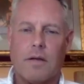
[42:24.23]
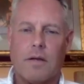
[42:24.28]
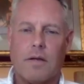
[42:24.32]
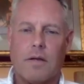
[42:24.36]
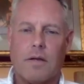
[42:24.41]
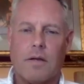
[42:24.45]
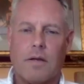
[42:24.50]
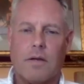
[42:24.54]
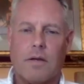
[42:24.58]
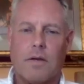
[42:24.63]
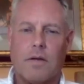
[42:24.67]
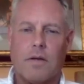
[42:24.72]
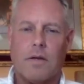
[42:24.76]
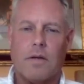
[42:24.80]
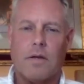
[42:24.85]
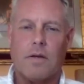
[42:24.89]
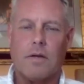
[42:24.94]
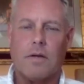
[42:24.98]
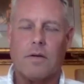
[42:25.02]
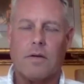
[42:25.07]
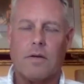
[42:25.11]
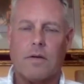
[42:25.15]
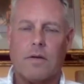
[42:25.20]

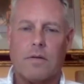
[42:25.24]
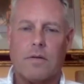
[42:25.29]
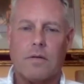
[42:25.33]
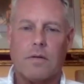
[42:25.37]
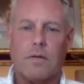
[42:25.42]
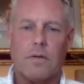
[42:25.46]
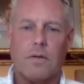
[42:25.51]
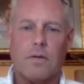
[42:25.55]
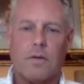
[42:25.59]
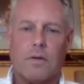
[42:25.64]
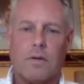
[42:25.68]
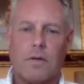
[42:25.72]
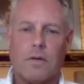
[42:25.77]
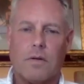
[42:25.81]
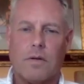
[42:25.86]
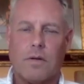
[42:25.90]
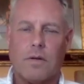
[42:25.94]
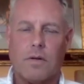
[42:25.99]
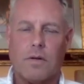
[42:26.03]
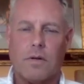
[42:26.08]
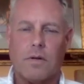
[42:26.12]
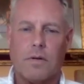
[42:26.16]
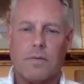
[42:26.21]

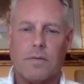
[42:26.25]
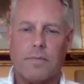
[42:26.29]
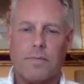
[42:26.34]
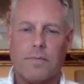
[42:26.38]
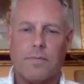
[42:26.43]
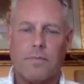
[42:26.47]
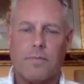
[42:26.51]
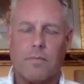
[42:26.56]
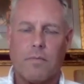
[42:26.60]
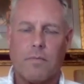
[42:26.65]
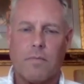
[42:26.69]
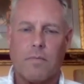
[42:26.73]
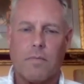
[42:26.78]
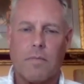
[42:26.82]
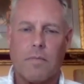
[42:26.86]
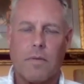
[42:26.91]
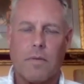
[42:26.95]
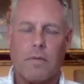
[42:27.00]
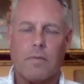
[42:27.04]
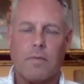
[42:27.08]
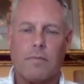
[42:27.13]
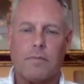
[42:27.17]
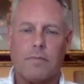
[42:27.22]

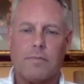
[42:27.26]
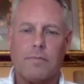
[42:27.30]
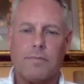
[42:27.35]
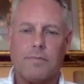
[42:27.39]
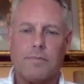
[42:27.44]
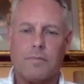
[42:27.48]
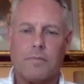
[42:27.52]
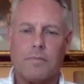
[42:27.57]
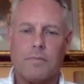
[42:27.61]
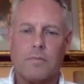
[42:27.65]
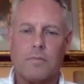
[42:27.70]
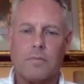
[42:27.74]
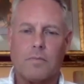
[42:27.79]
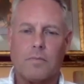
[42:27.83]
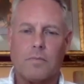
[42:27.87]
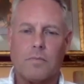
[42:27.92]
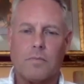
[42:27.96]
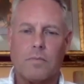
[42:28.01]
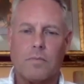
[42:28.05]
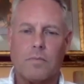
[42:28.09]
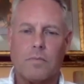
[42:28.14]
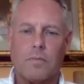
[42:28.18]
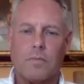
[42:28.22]

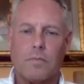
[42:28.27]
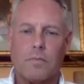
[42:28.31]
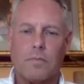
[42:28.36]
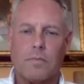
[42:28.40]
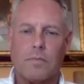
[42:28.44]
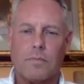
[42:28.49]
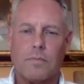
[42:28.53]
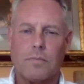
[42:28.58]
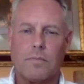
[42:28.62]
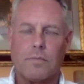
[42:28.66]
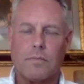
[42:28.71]
[no speech]